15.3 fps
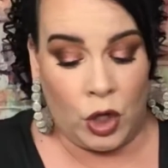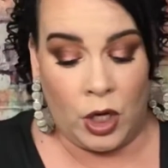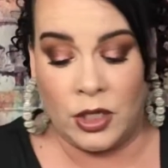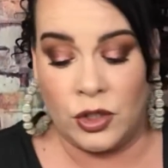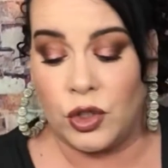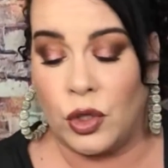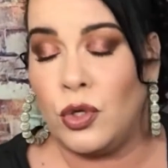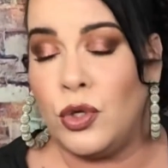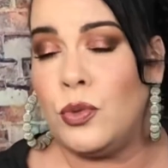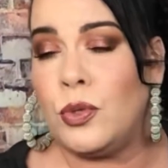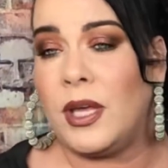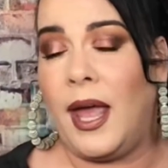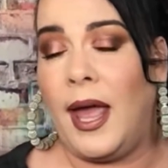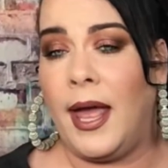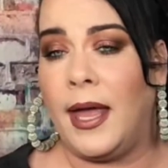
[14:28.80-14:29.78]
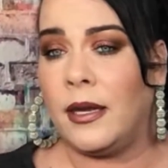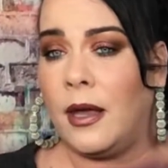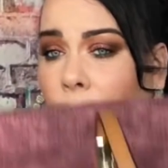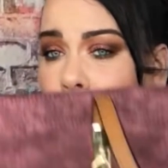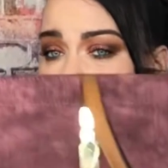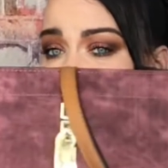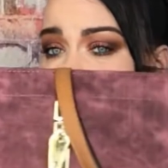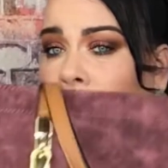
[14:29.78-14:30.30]
good, so you can
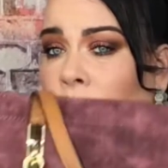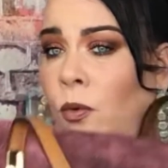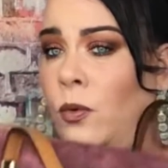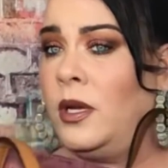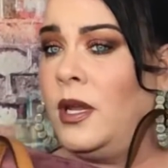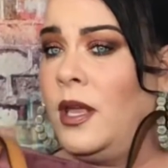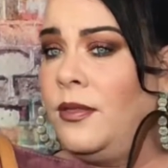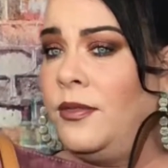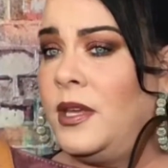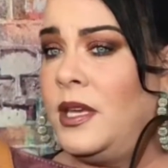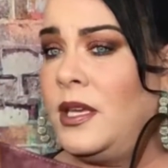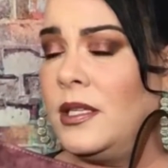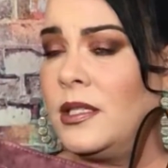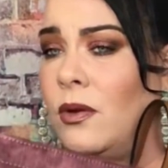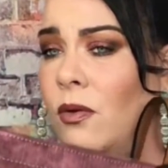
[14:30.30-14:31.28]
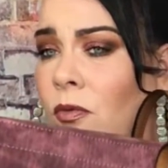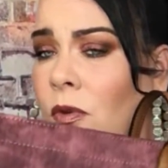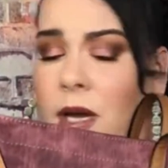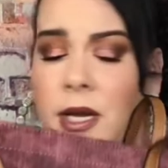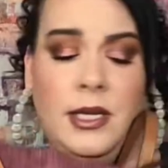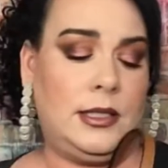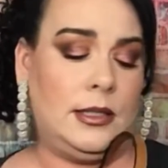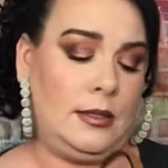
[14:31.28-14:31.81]
put it on these
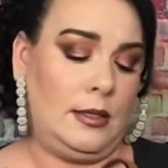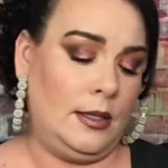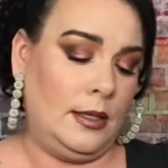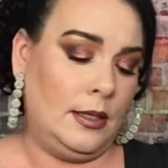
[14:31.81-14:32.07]
right